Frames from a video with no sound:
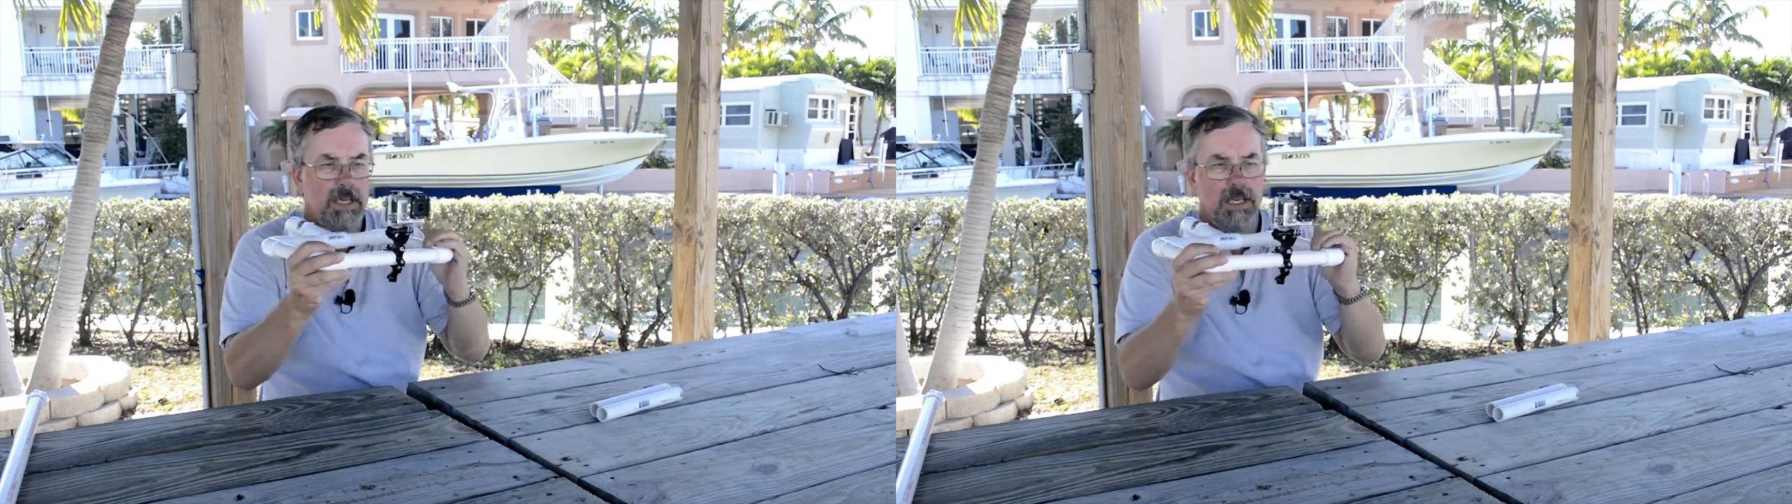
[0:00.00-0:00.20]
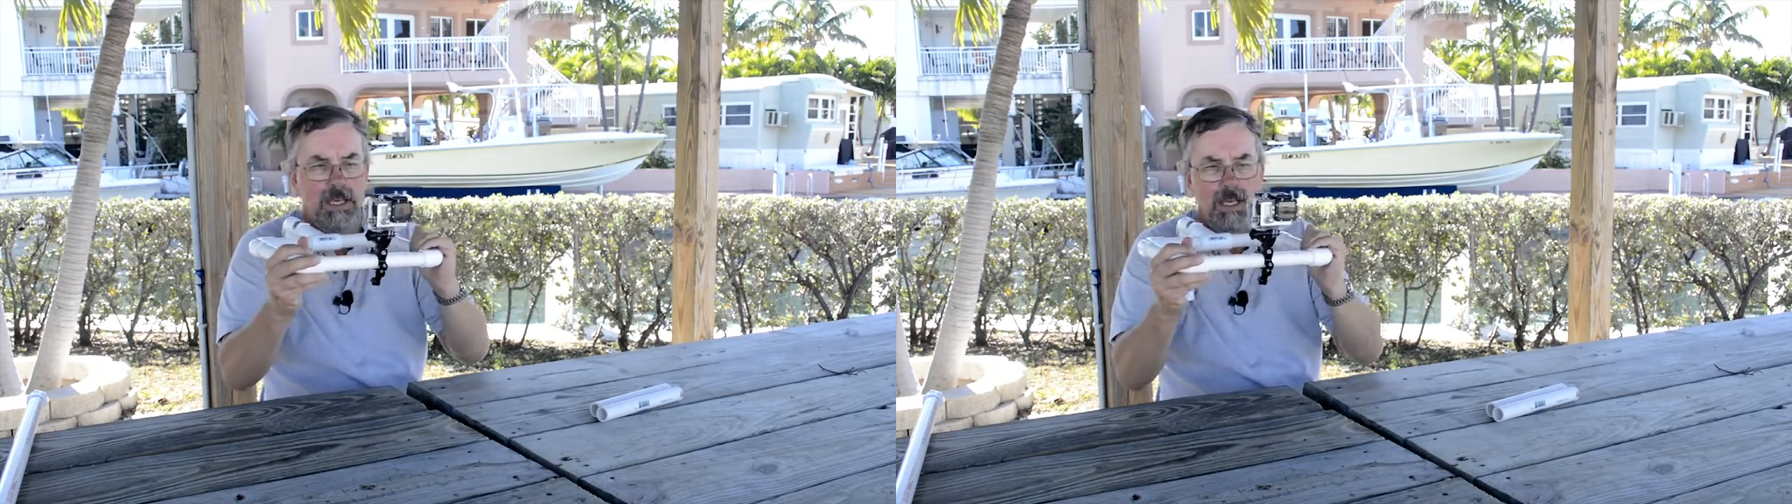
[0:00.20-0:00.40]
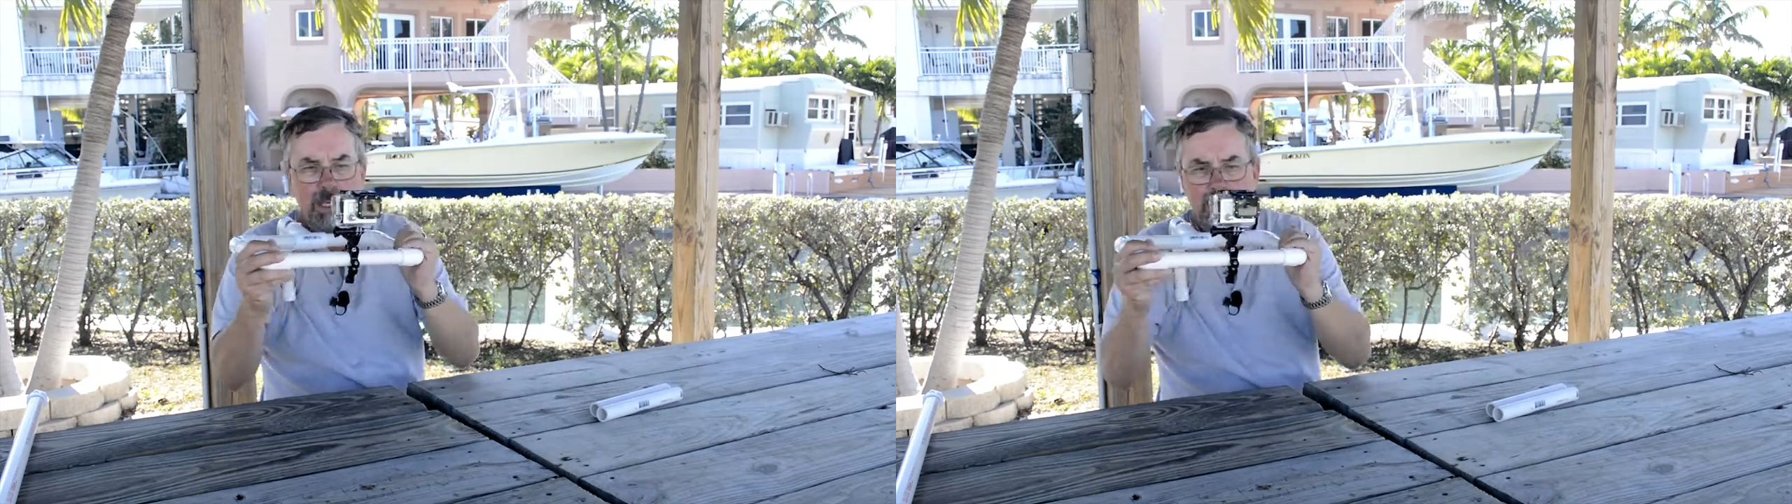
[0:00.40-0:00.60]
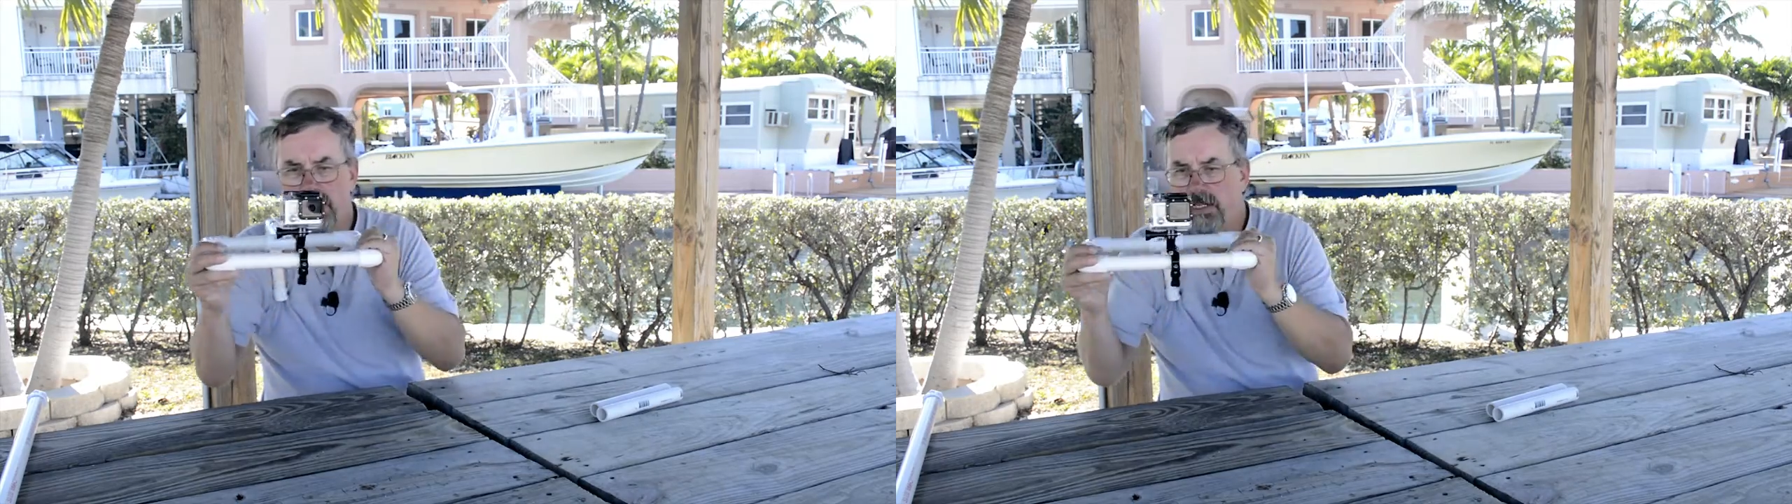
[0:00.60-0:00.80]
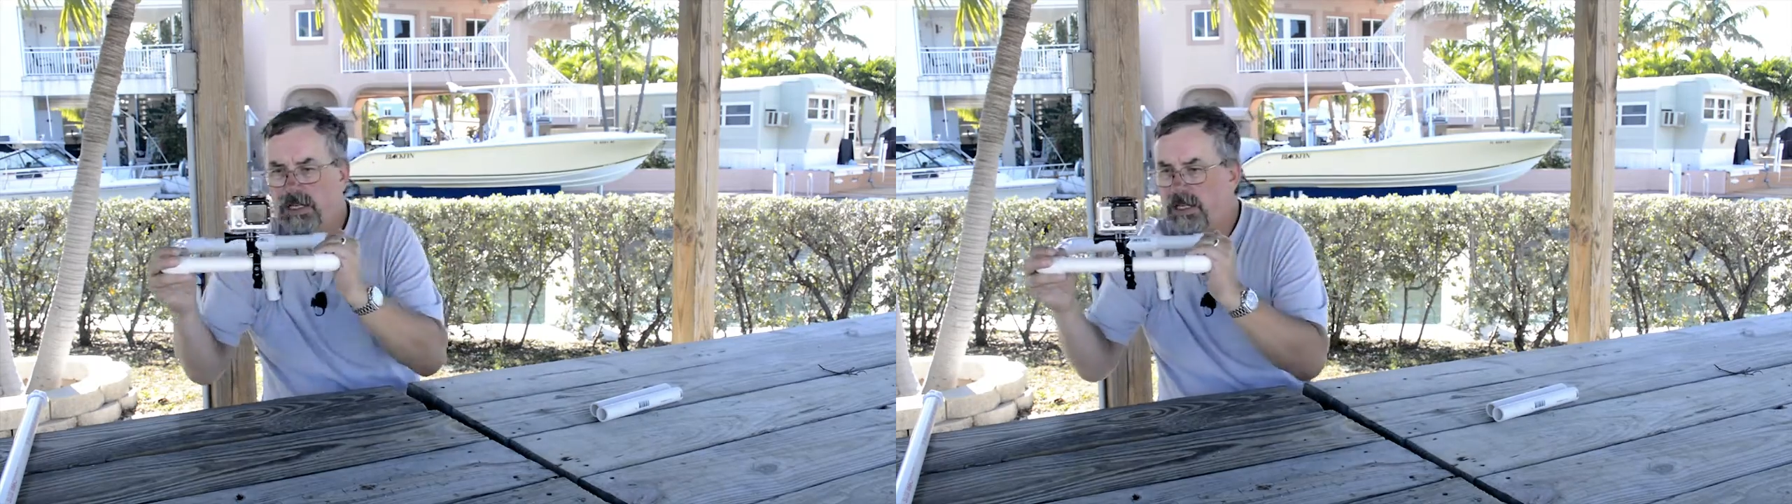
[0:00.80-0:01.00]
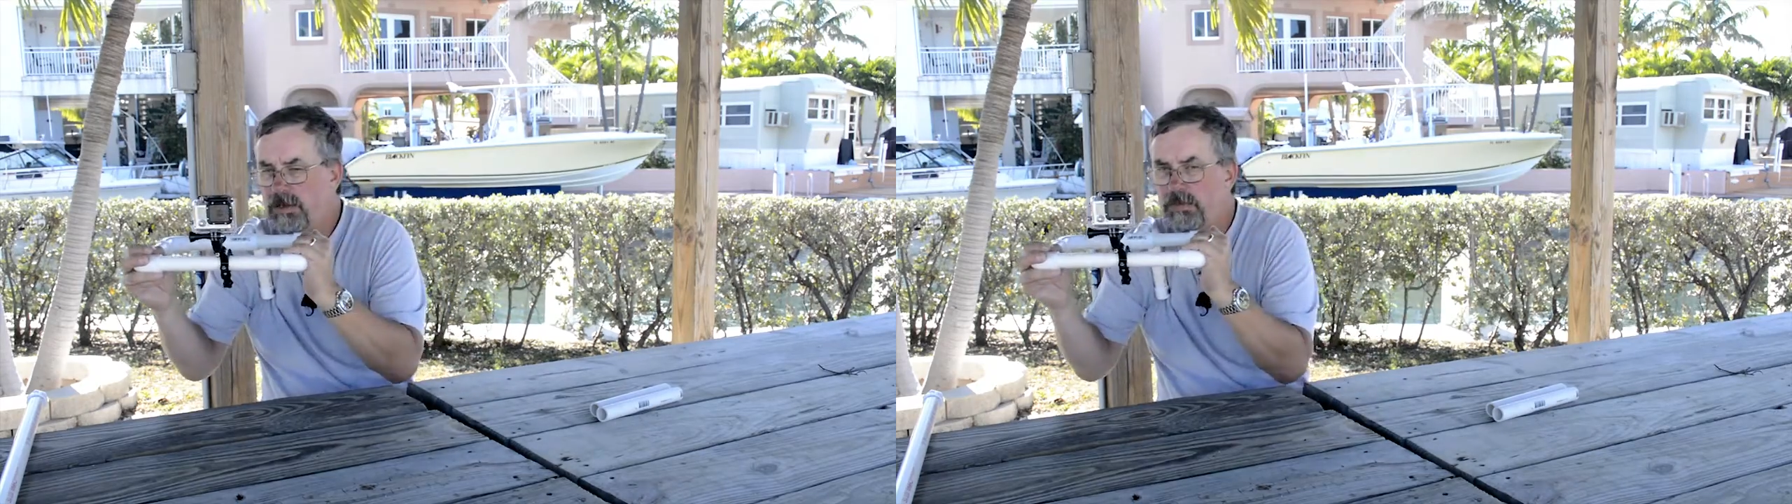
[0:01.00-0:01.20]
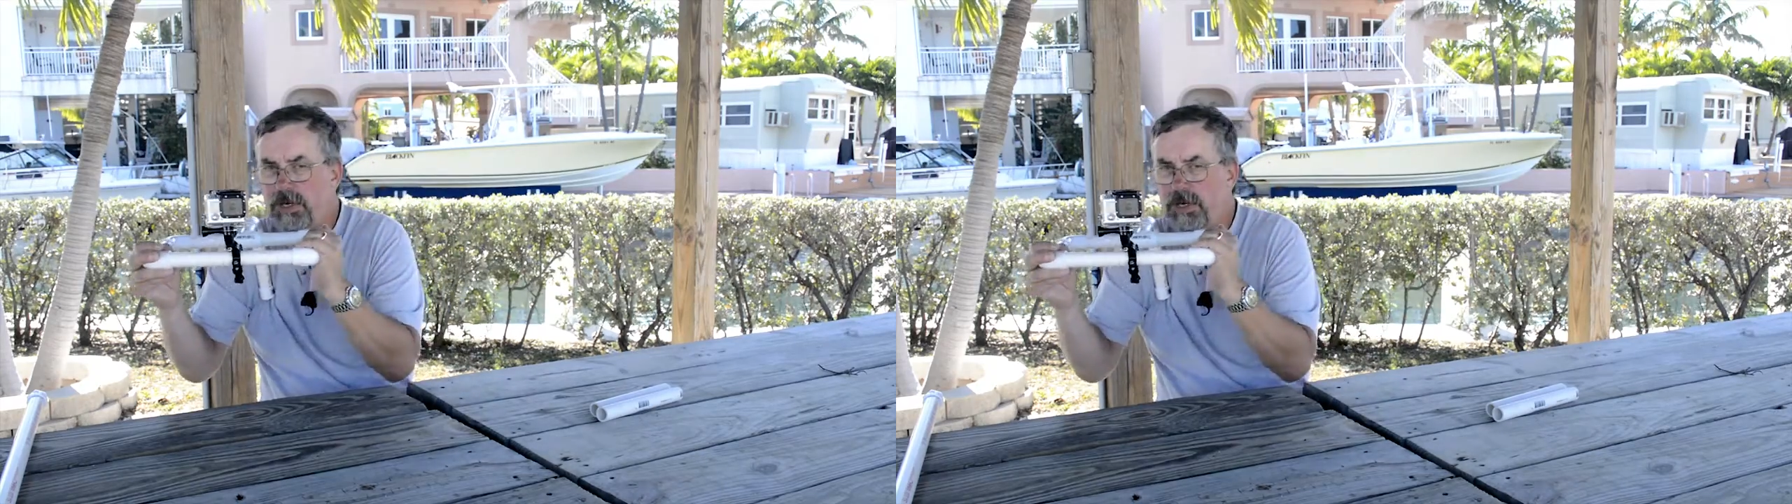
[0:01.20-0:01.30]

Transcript: and I can